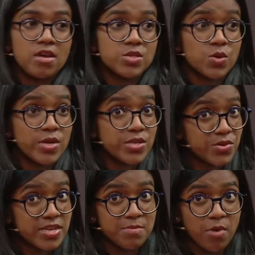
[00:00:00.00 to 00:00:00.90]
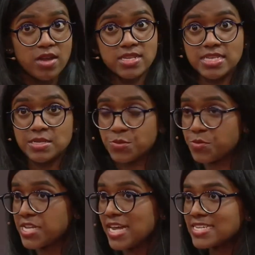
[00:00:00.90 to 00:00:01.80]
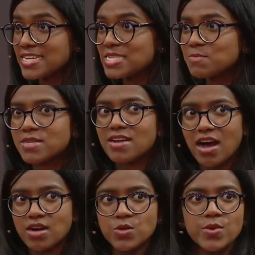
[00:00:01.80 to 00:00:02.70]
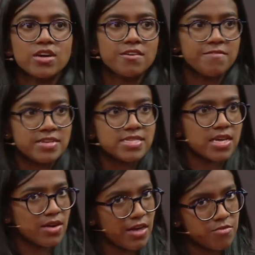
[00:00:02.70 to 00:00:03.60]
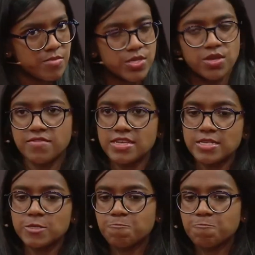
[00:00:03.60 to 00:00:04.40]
So we do need policy to protect us, but how do we convince our governments of this?